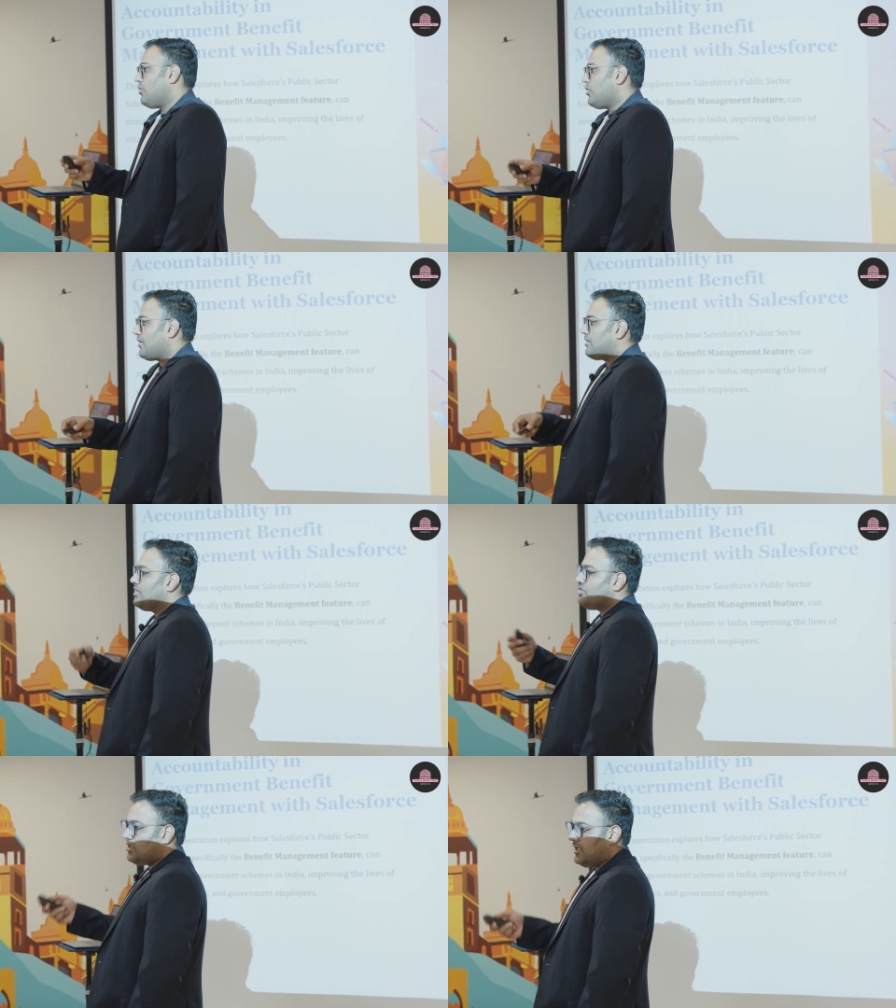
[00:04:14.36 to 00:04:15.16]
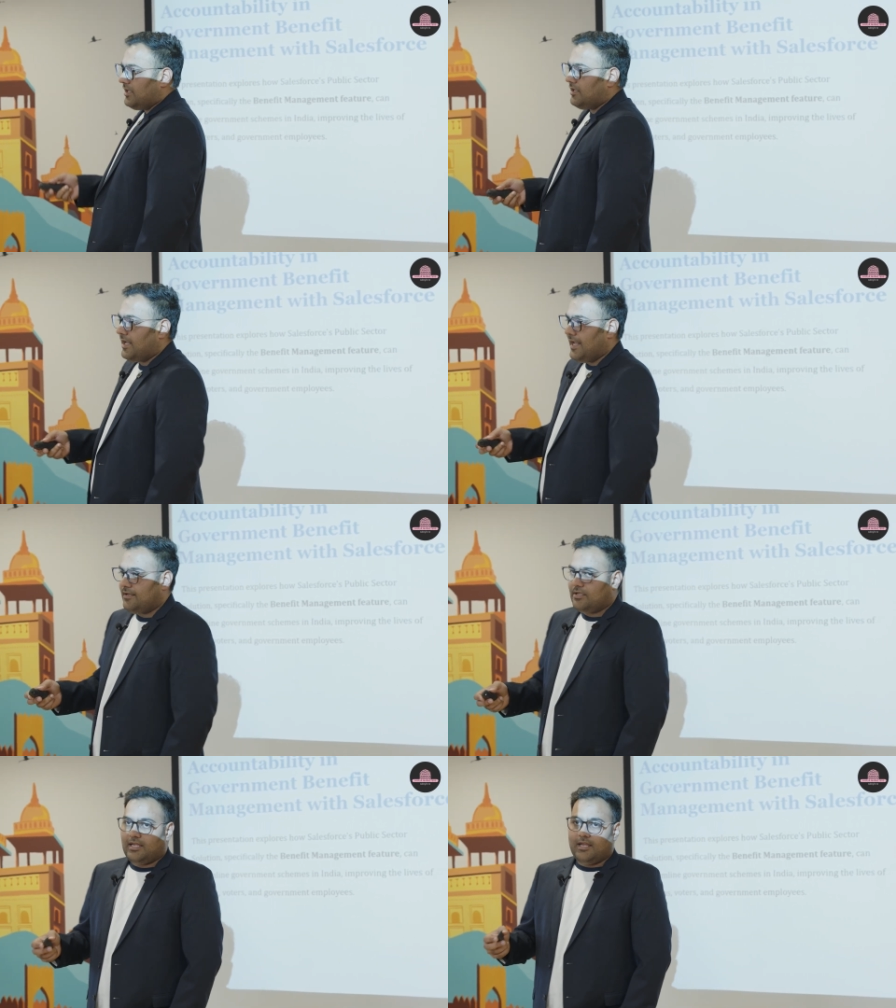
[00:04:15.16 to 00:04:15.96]
more essential,
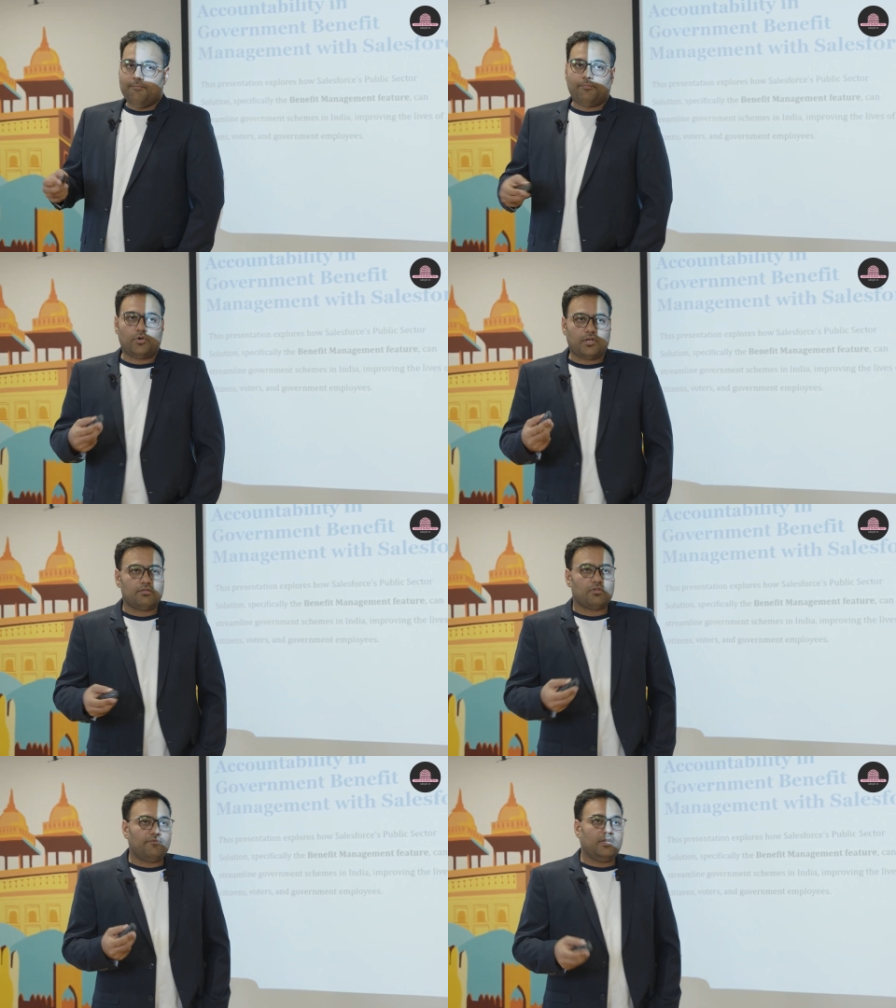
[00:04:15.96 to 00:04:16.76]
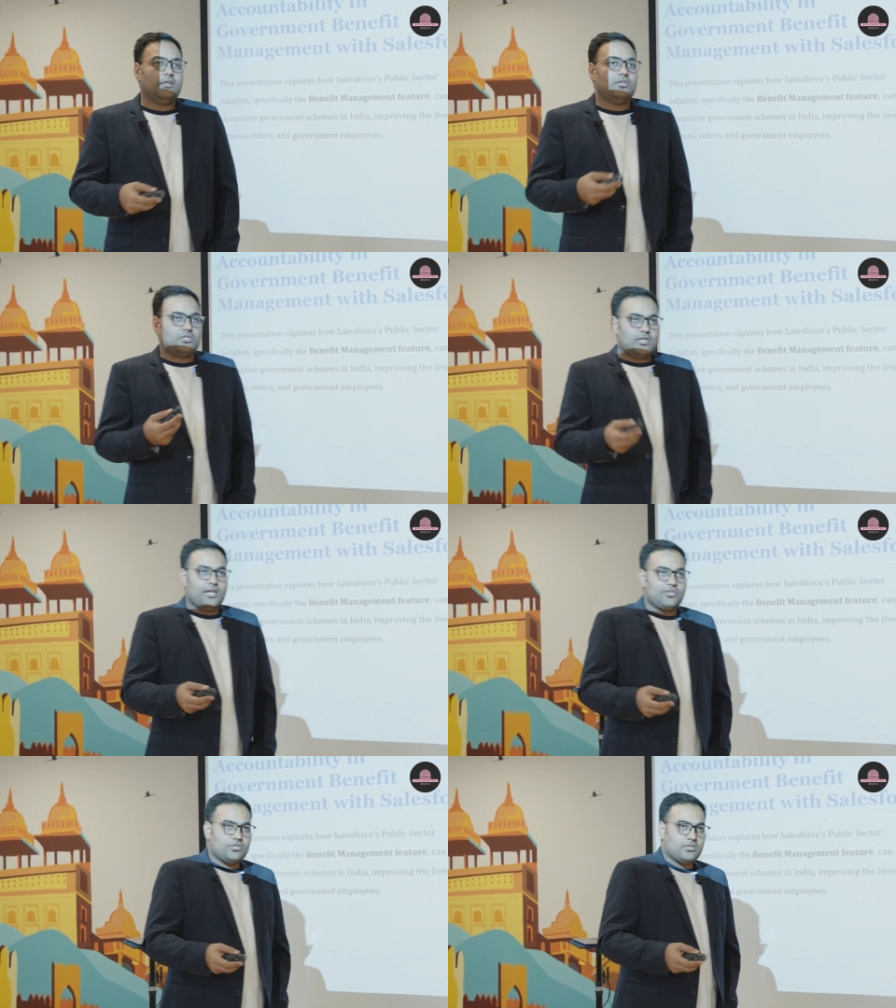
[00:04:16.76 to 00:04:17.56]
and the importance of the
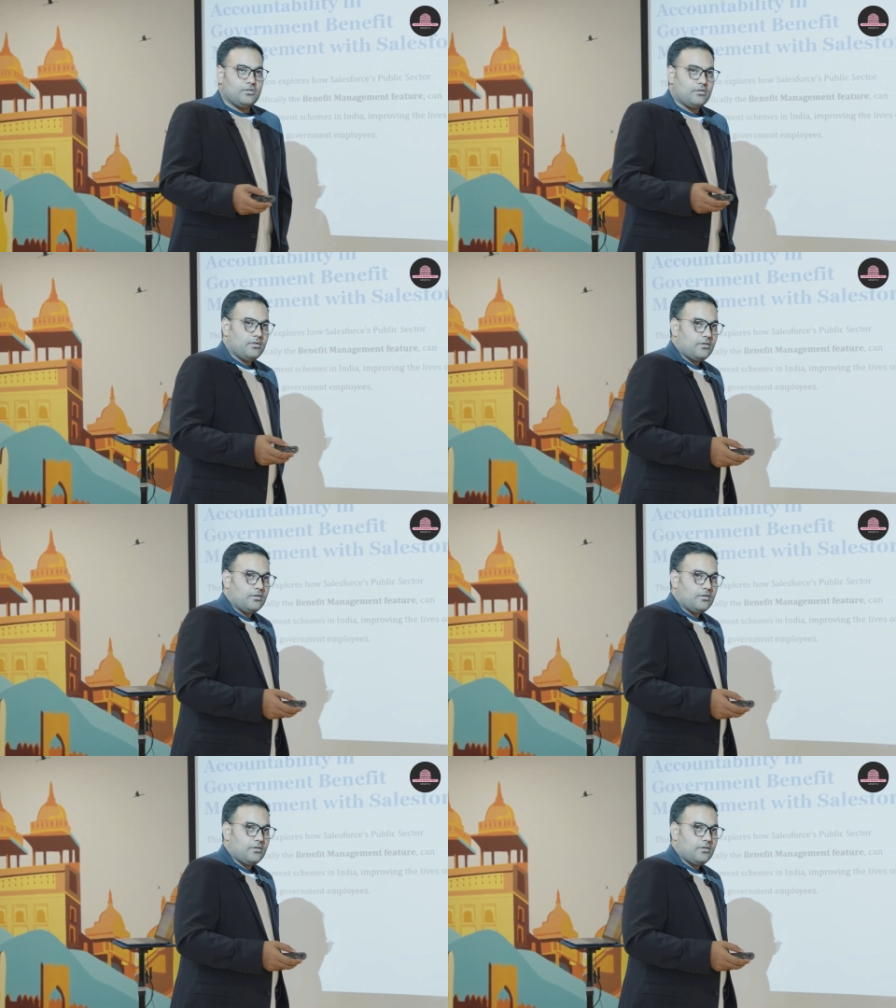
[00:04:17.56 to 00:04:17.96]
digitalization,